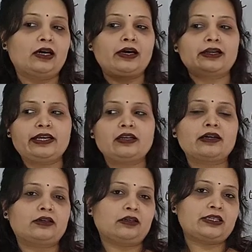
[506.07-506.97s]

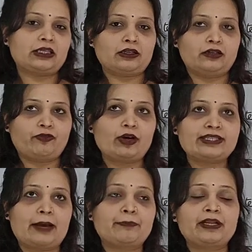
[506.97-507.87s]
for
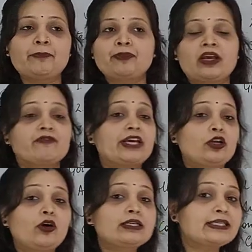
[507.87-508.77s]
example, we
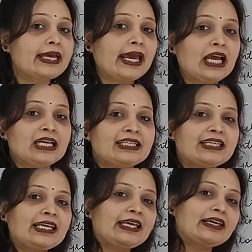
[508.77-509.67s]
cannot say
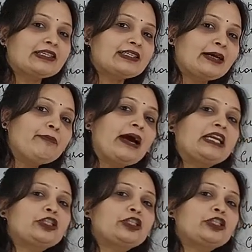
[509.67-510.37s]
that some